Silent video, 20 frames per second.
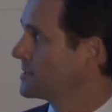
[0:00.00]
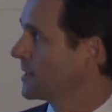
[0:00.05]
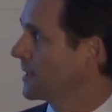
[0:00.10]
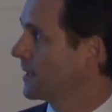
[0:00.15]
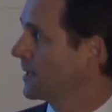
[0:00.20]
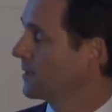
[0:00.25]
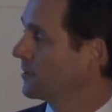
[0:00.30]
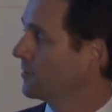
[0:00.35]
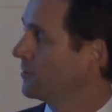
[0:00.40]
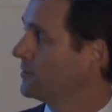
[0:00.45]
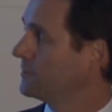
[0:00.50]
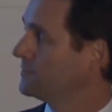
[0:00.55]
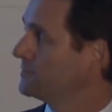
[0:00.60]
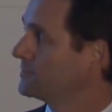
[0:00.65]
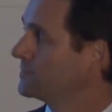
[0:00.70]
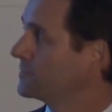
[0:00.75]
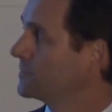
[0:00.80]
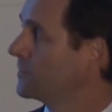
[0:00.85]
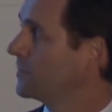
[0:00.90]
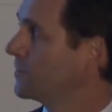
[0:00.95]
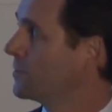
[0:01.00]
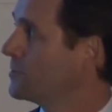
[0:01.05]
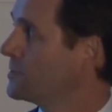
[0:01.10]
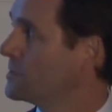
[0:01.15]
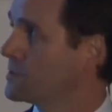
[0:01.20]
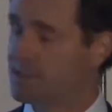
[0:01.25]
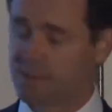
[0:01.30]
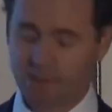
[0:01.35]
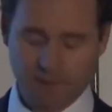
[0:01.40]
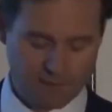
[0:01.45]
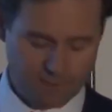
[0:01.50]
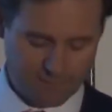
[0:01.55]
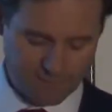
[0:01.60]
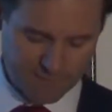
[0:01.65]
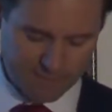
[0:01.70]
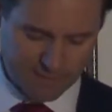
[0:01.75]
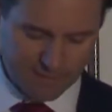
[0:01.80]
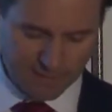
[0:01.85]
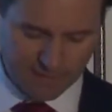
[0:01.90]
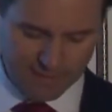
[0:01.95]
They include goods are
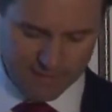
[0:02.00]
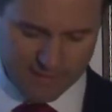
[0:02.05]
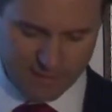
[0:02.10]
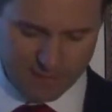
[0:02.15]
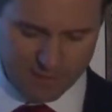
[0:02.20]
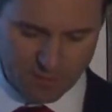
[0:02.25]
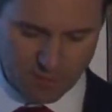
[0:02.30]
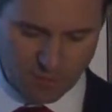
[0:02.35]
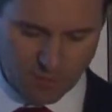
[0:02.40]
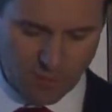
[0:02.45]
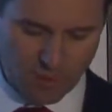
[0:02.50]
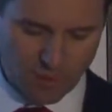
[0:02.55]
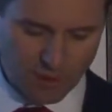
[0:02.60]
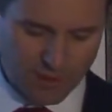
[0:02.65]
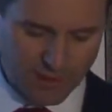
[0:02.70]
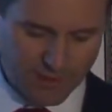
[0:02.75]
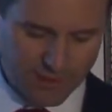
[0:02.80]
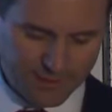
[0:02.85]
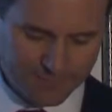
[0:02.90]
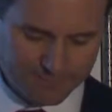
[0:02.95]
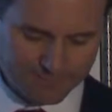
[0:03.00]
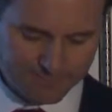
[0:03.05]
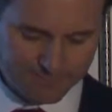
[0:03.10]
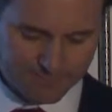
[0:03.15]
acceptable quality,